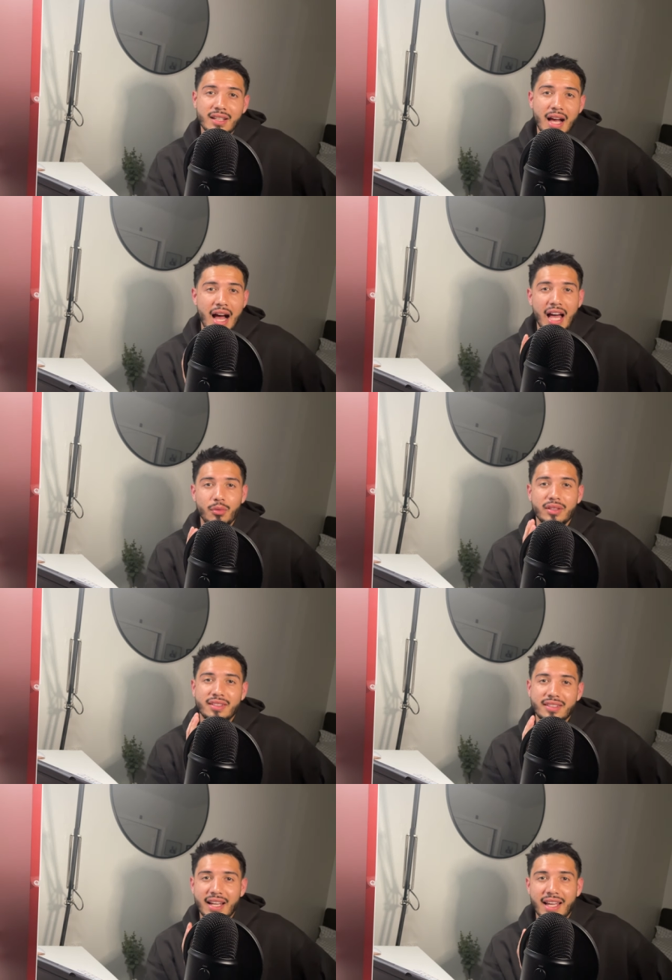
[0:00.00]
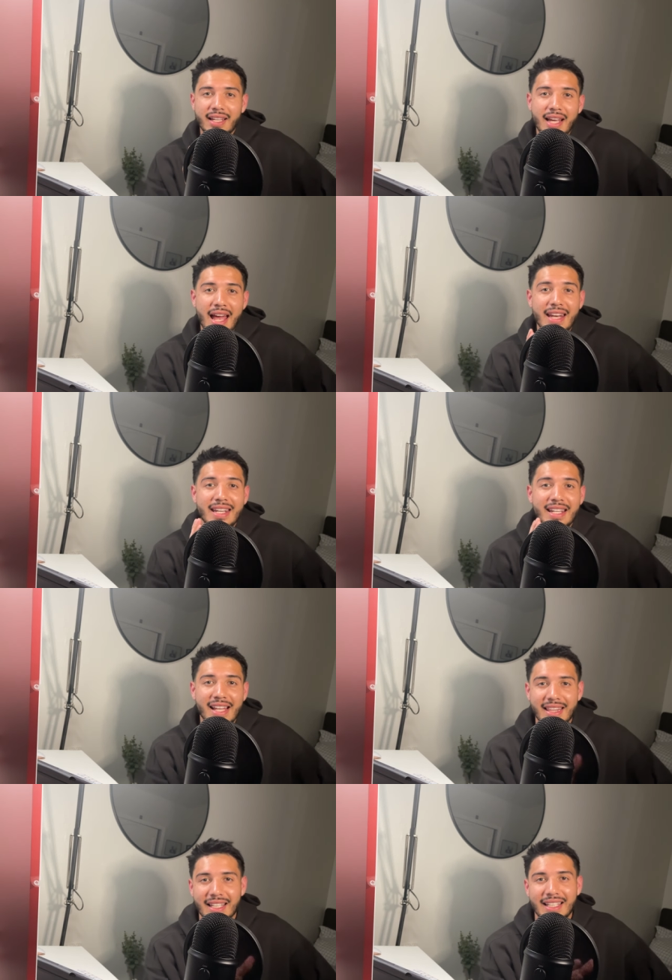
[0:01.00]
I would say
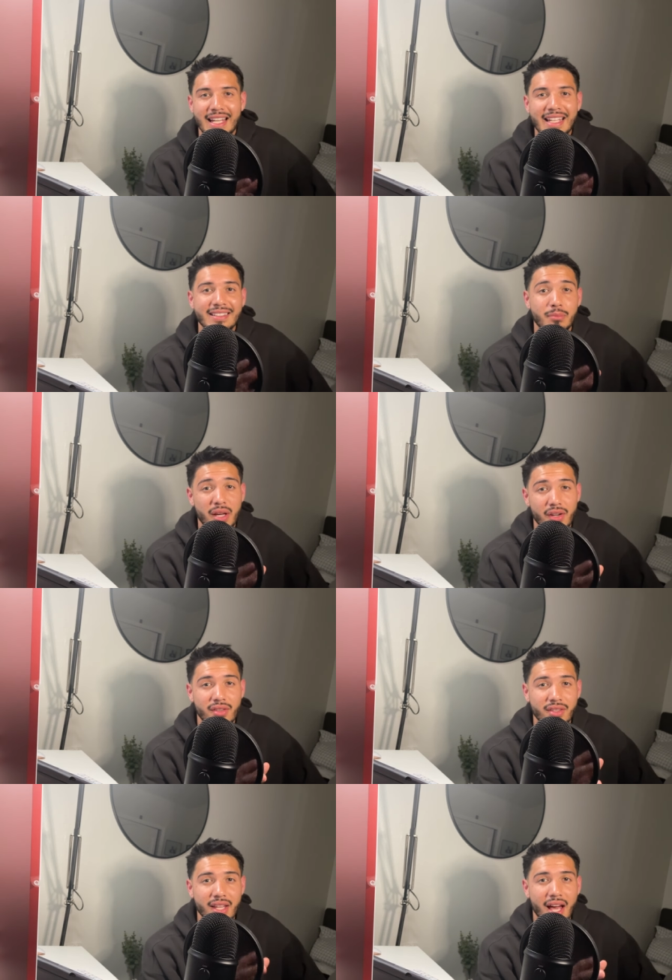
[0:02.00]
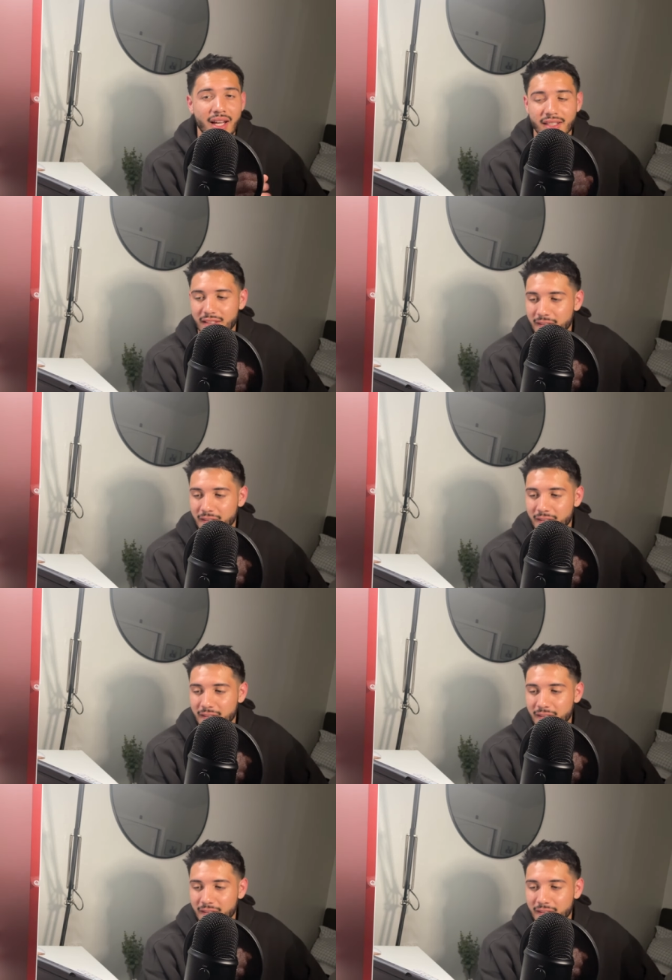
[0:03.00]
nothing is better than that.